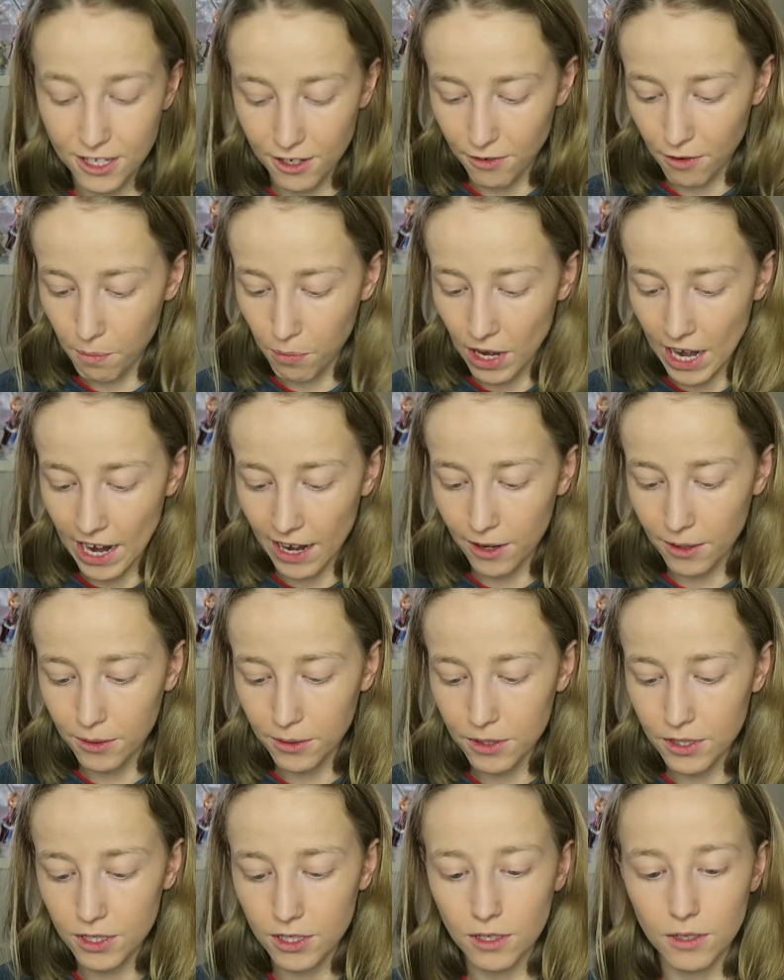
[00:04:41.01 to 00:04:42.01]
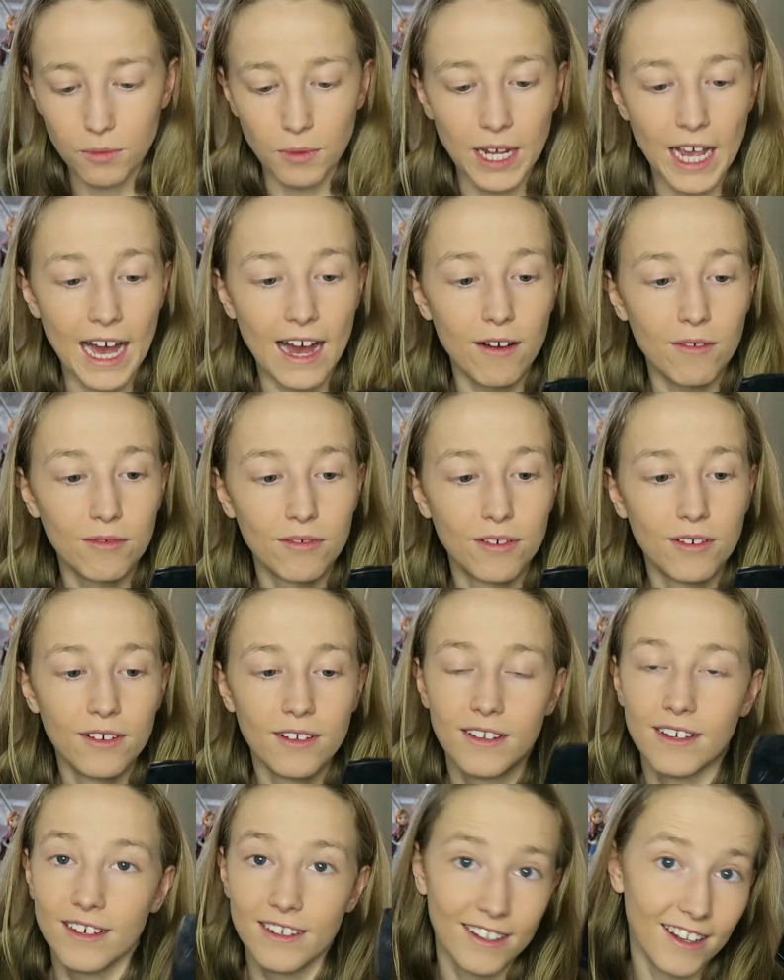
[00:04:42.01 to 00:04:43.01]
so for brows, we have,
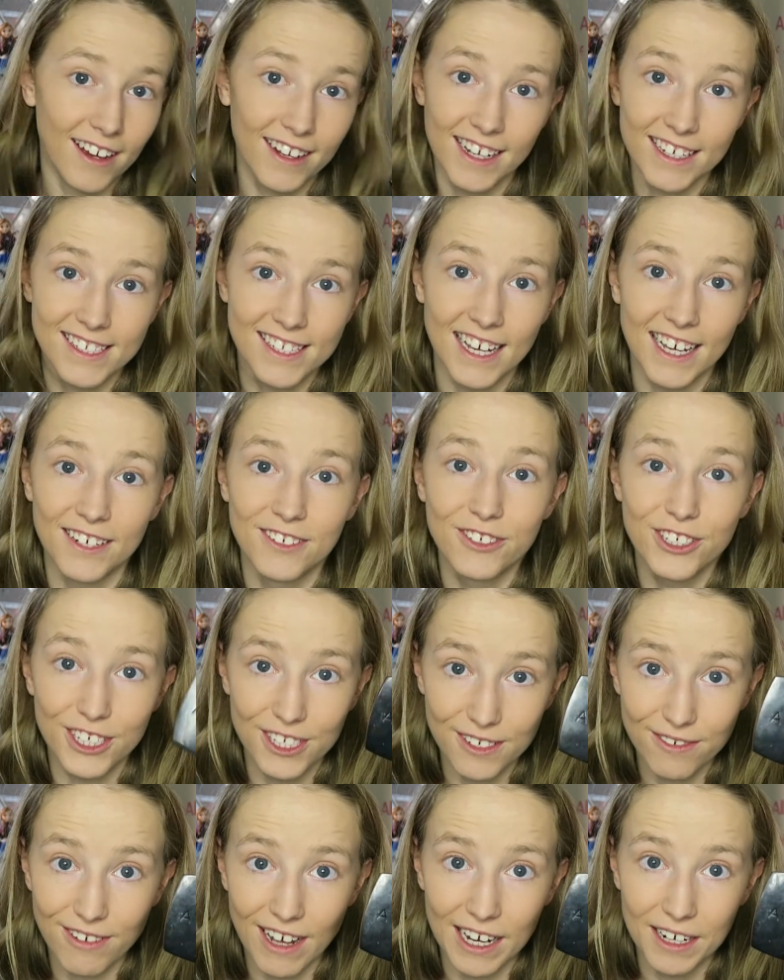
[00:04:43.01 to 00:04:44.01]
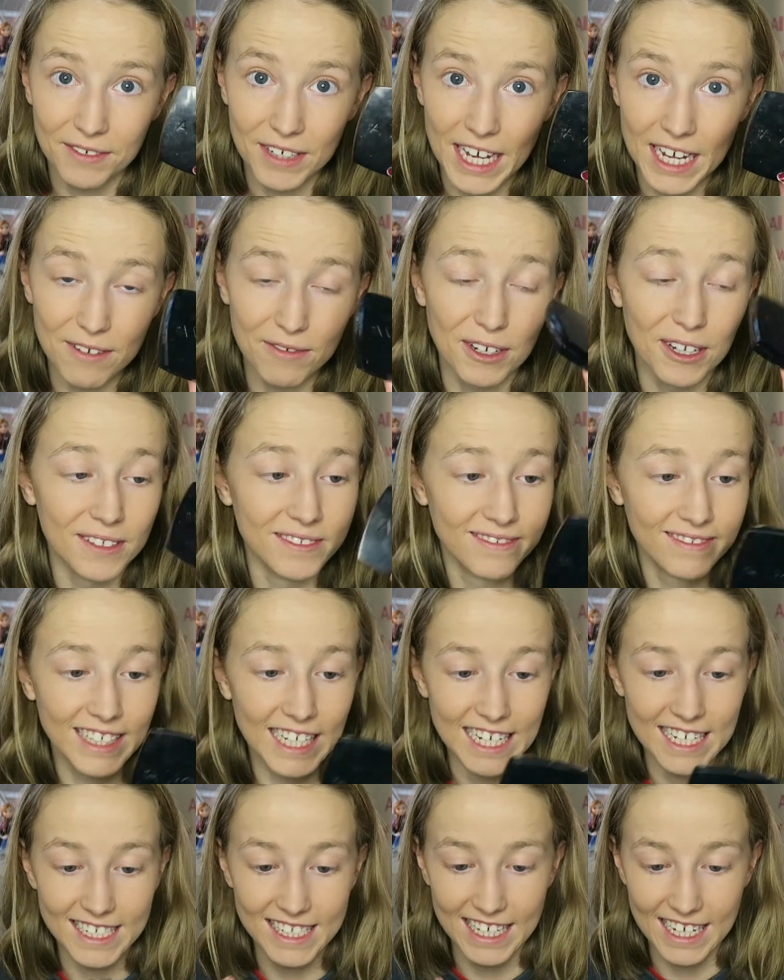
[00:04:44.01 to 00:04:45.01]
like I said, she's a fan of Avon.
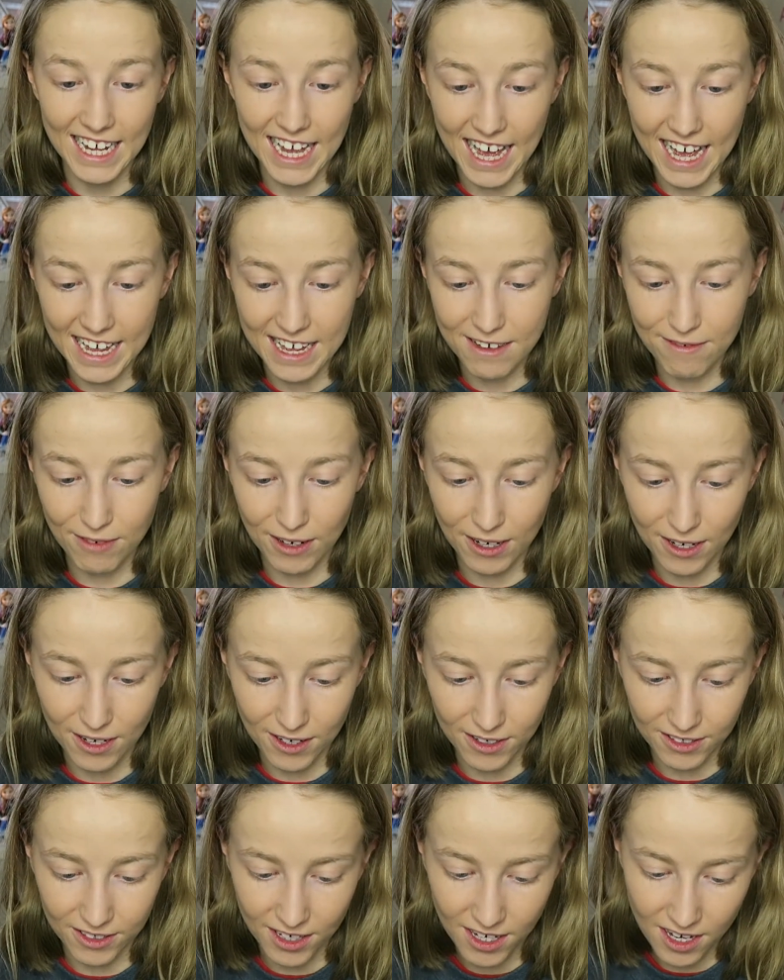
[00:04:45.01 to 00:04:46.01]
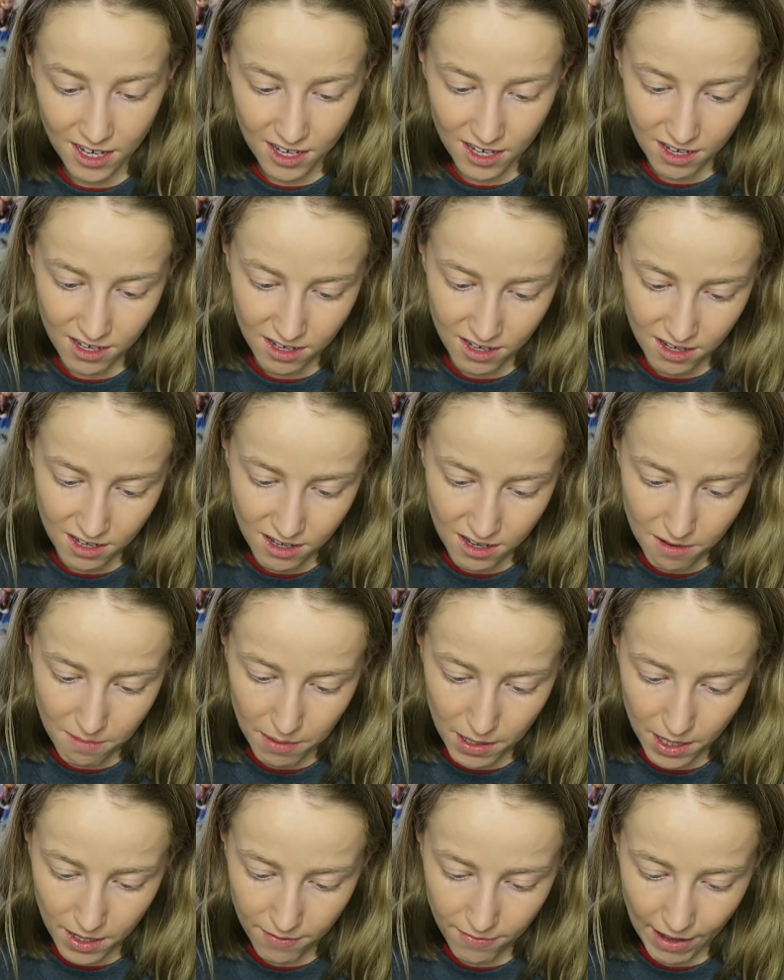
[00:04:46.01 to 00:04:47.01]
It's the Avon
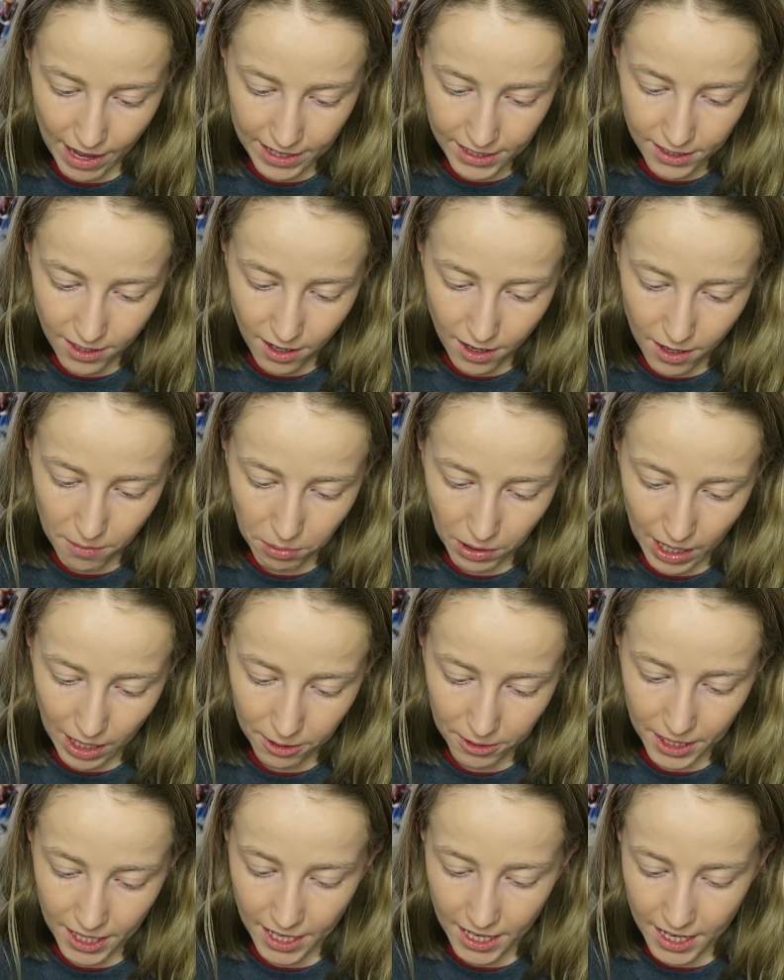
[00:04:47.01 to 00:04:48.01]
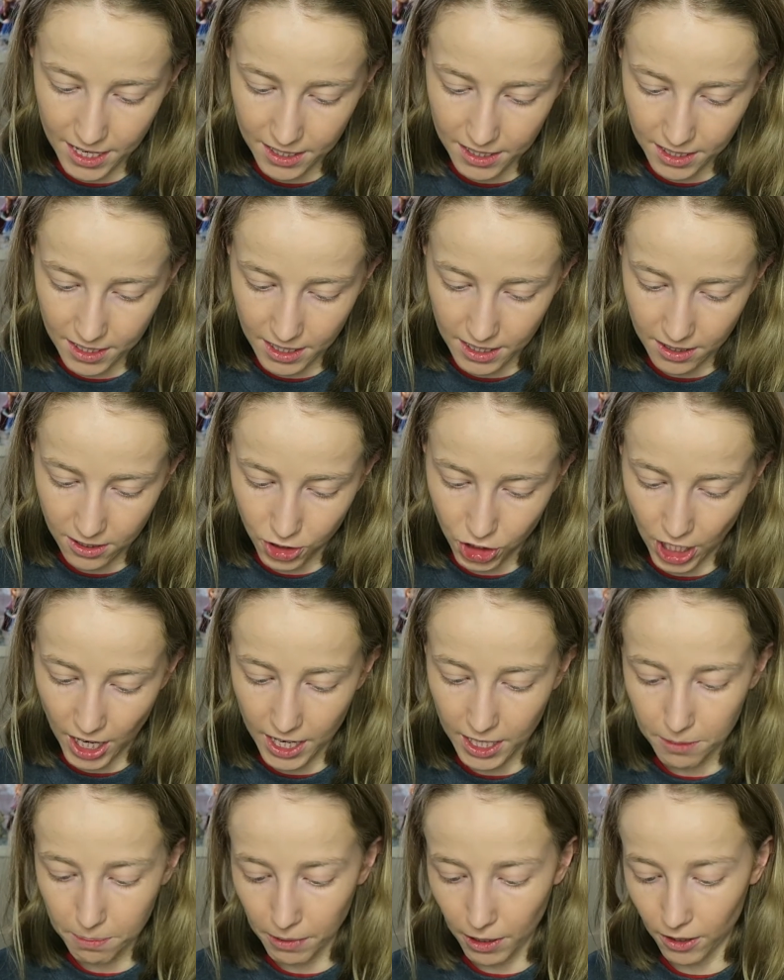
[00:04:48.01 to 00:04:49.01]
Perfect Eyebrow Kit in the
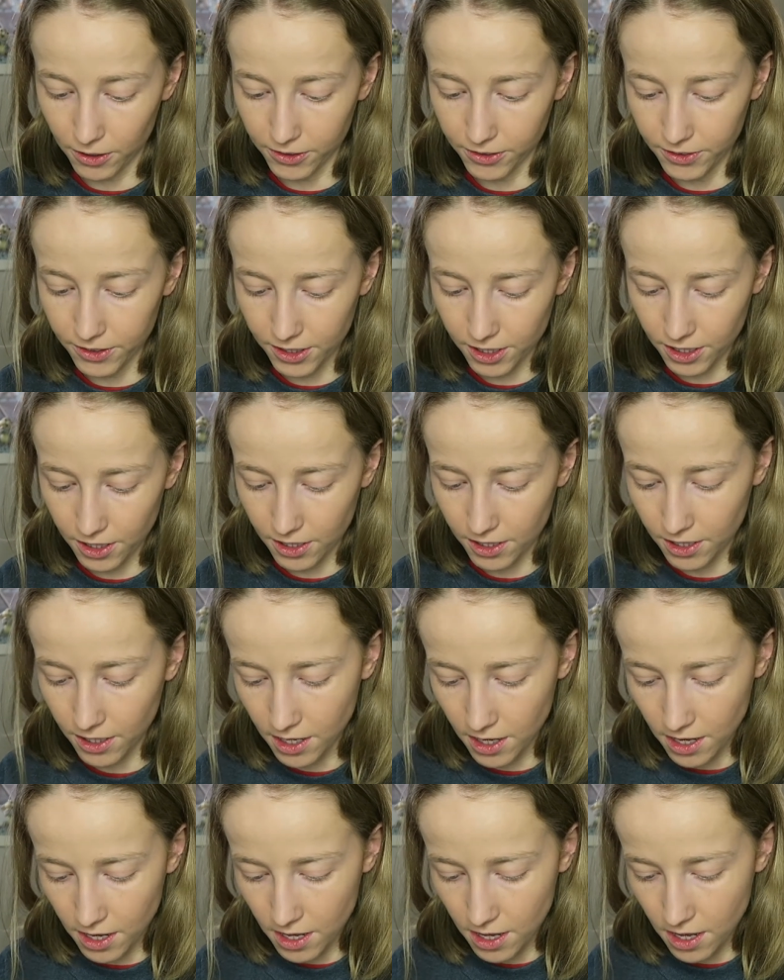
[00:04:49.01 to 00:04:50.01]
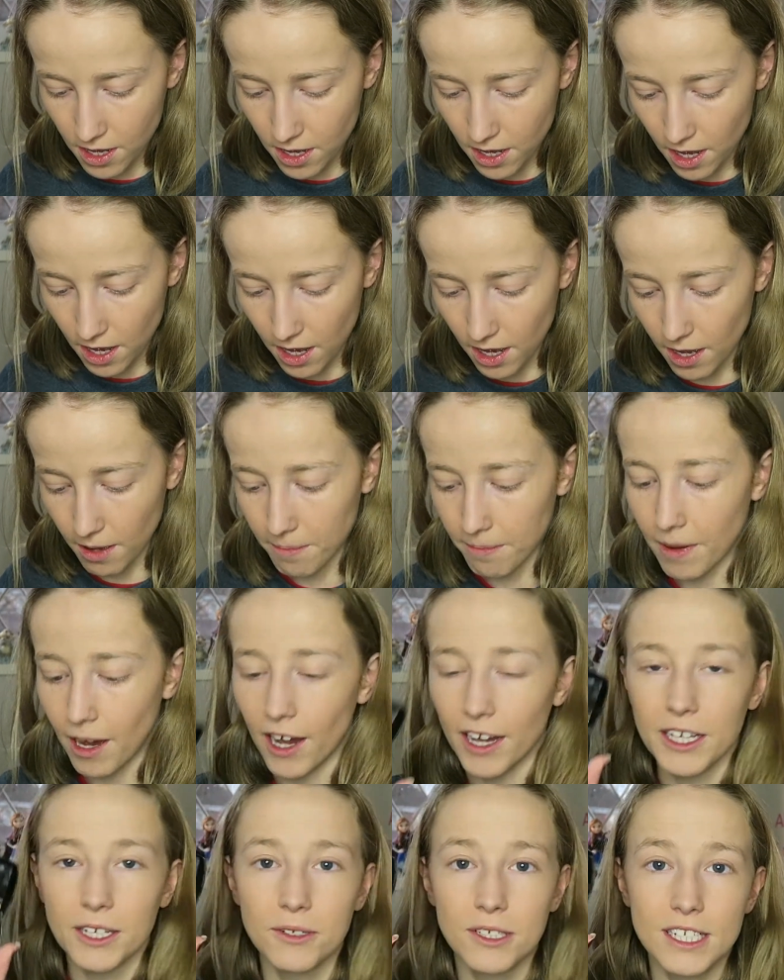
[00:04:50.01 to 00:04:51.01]
shade Blonde. Um,
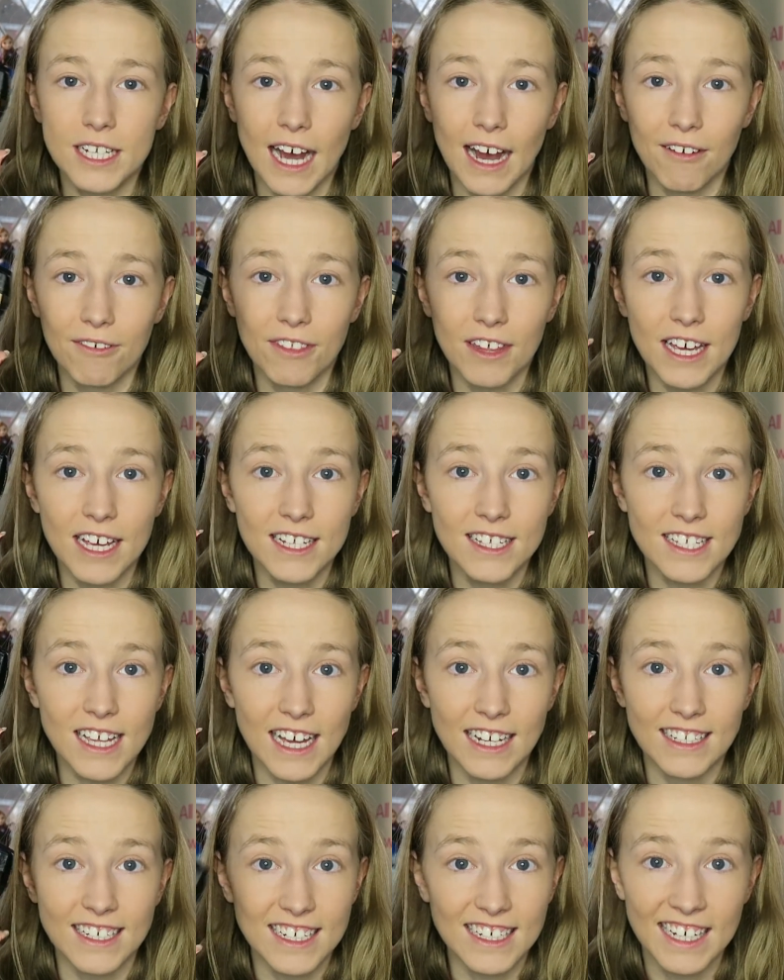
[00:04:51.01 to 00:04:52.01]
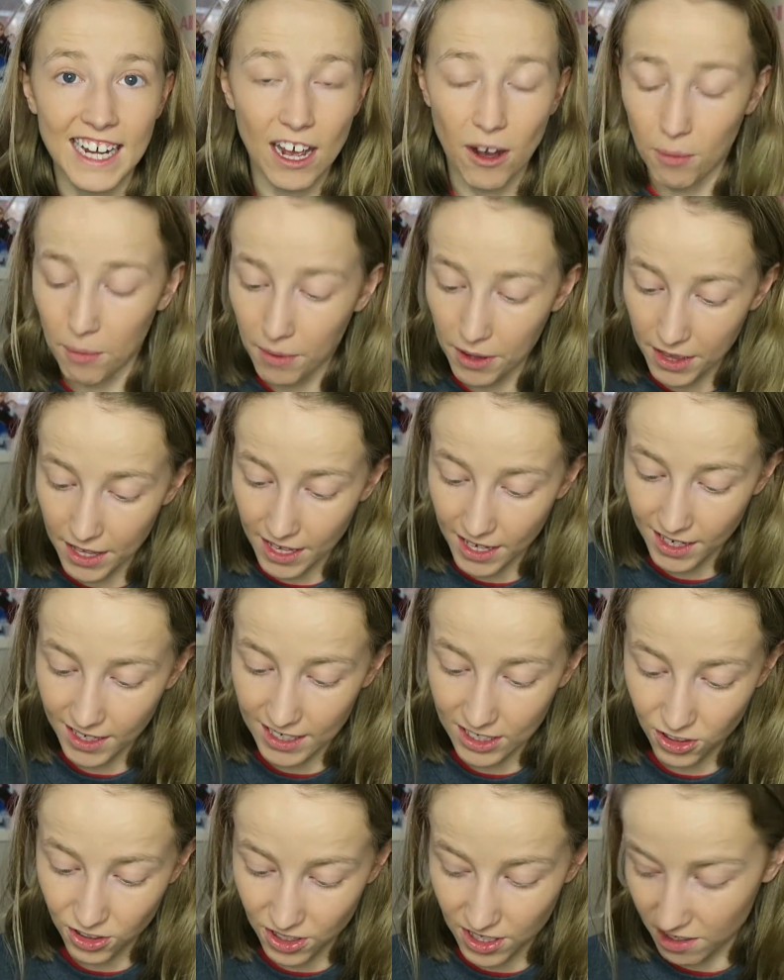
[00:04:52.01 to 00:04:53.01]
I used to have this and didn't get on with
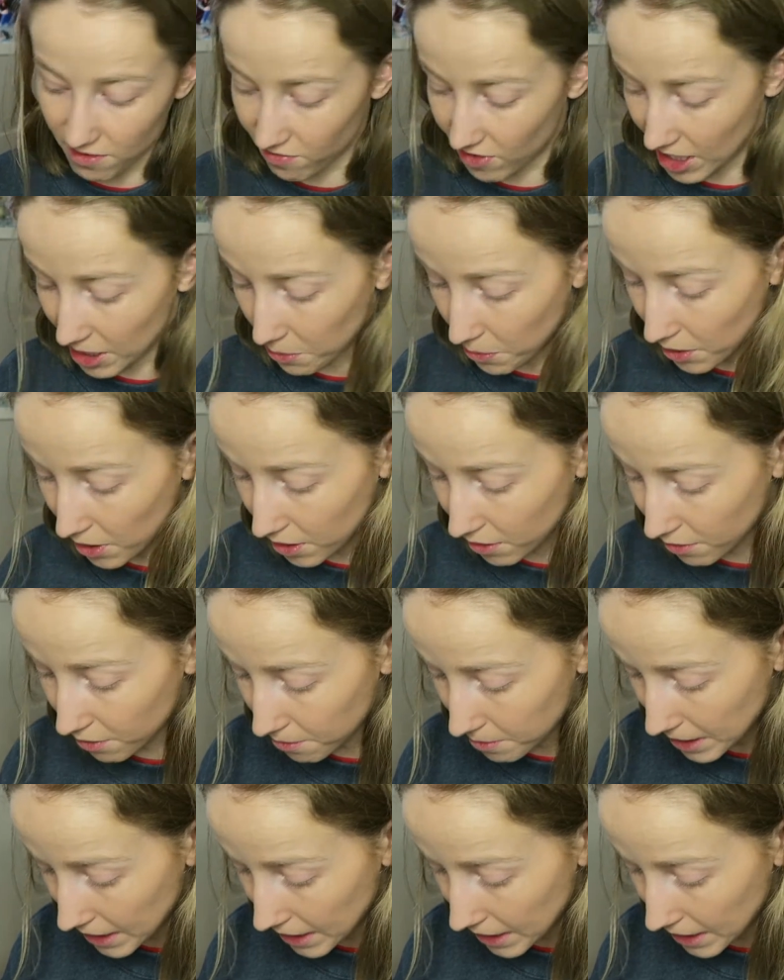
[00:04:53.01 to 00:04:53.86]
it. It just didn't really work for